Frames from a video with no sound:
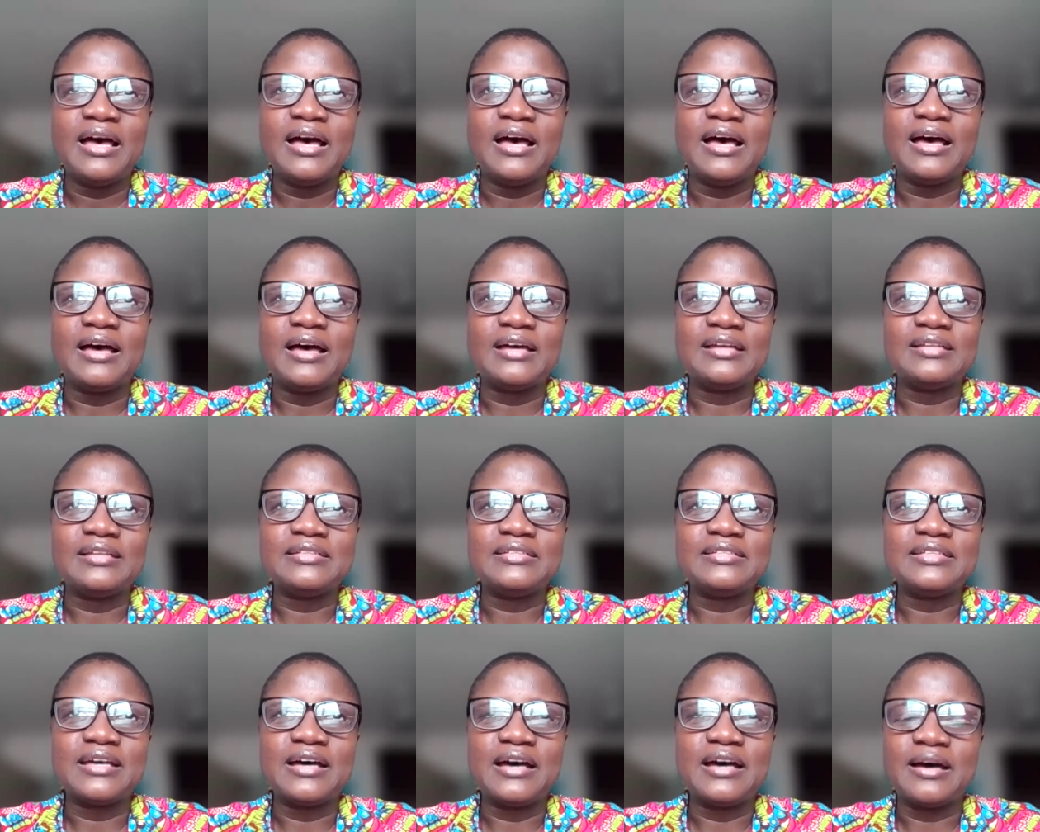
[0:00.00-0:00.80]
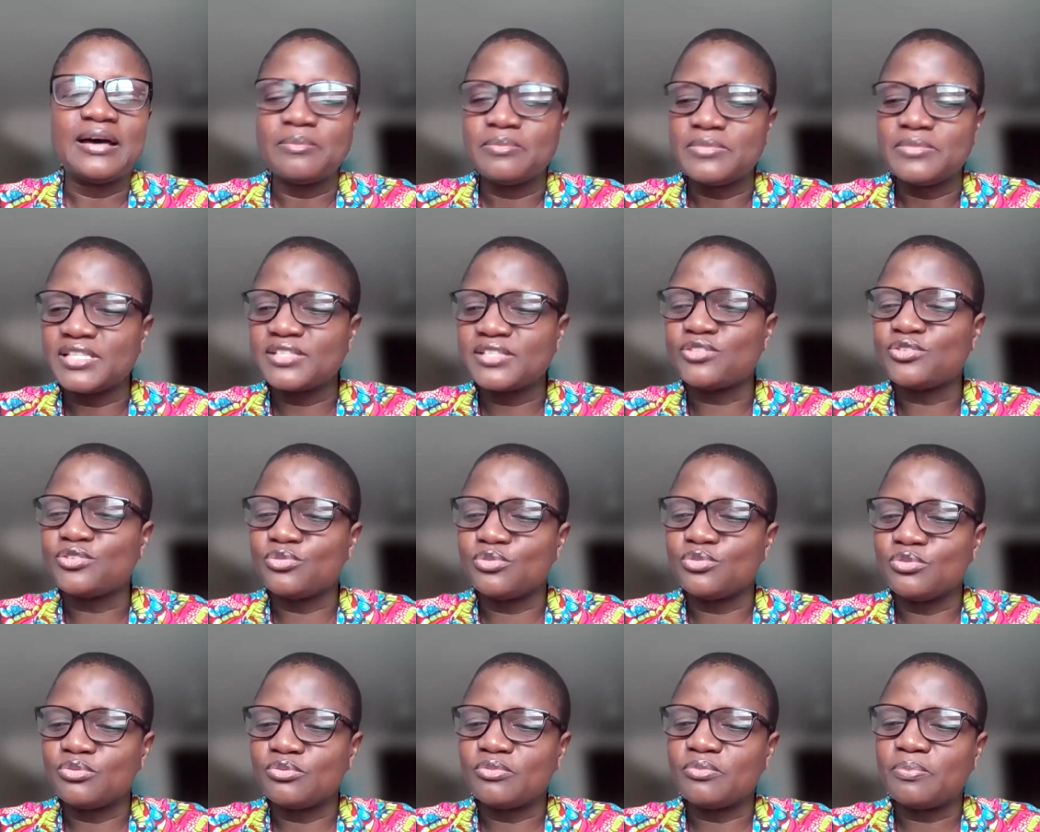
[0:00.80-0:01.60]
and um, just
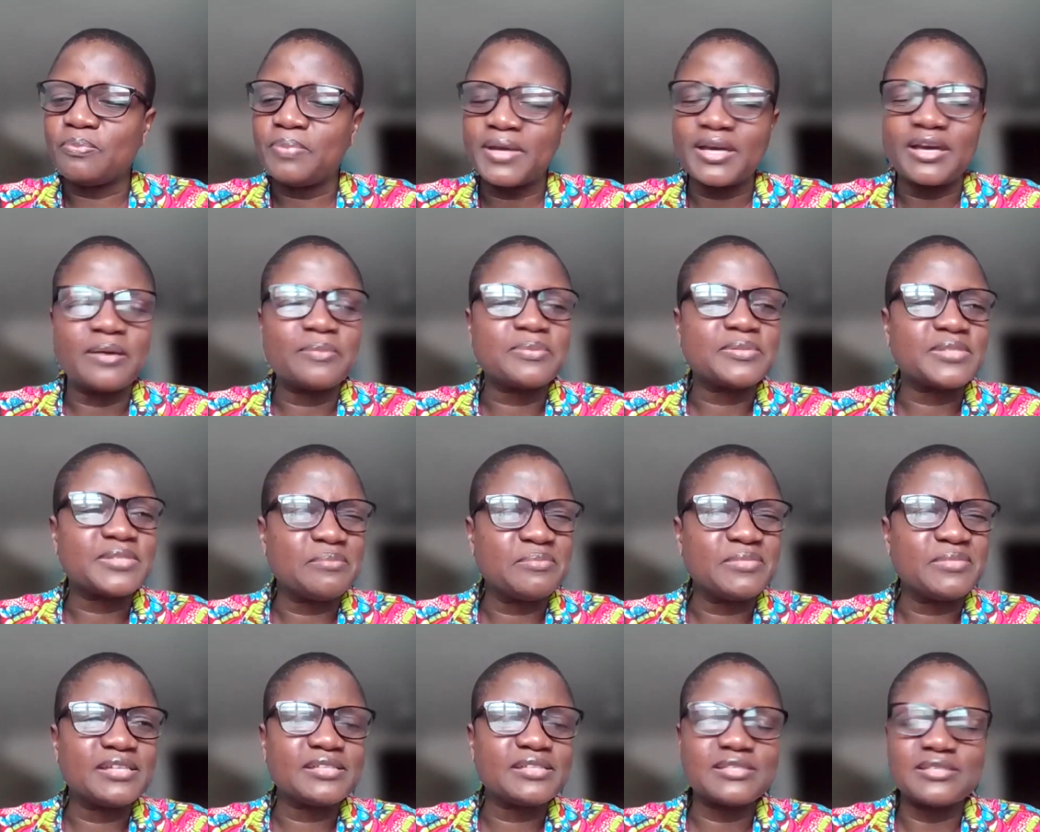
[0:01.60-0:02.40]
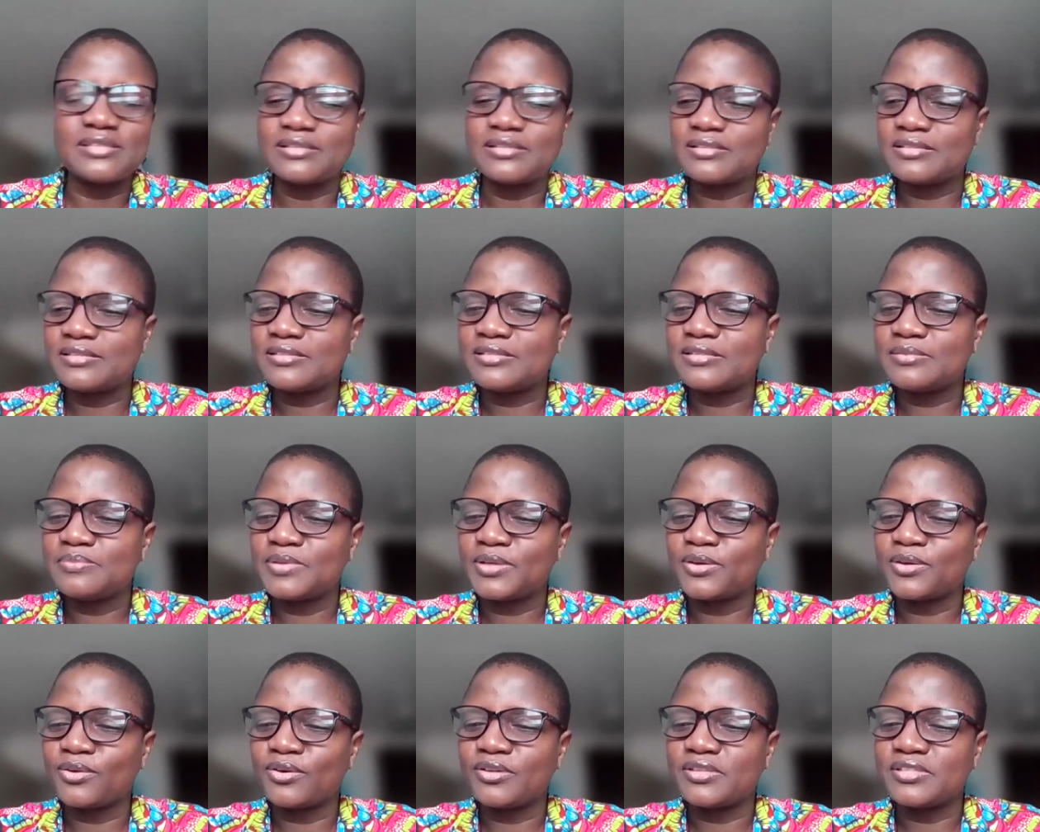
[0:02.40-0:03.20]
to pick up some lessons
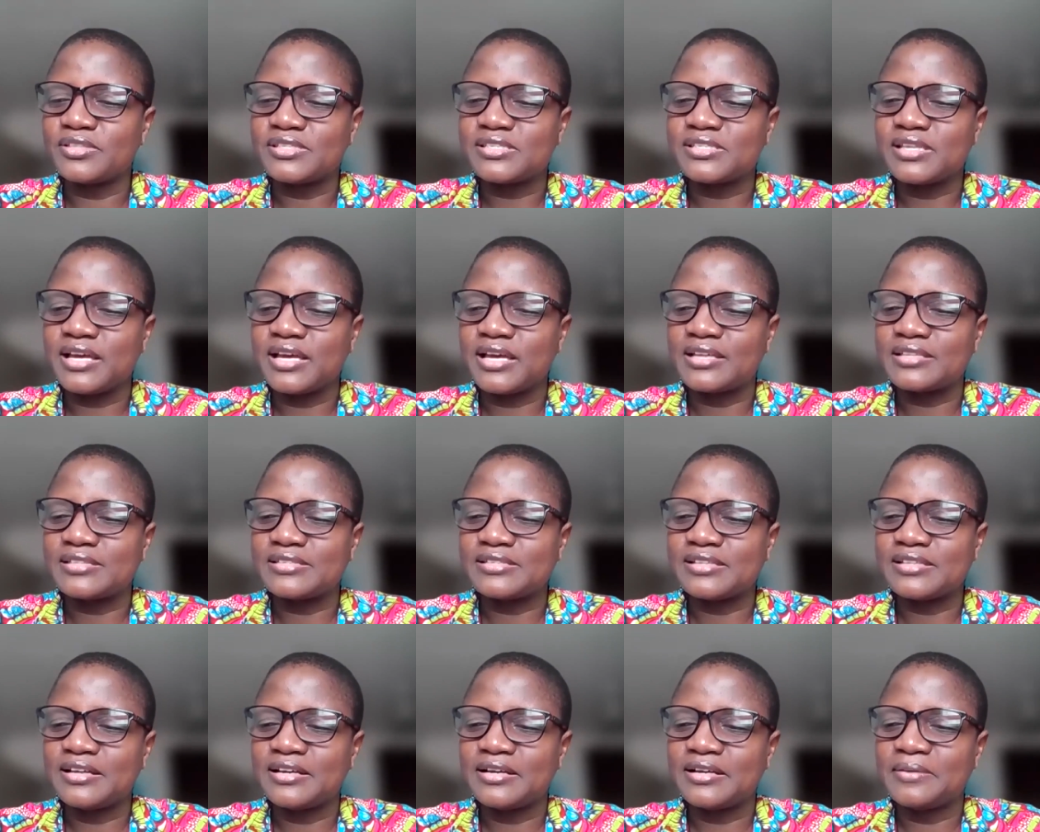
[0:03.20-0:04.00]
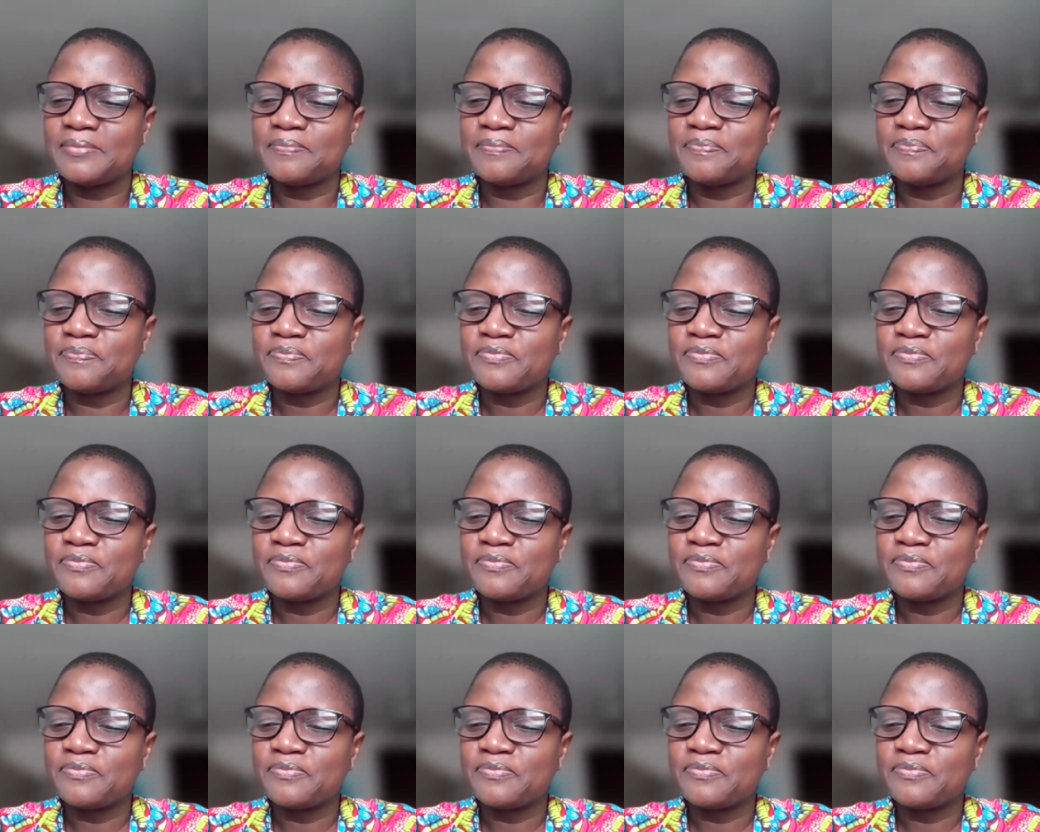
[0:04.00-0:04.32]
because as a,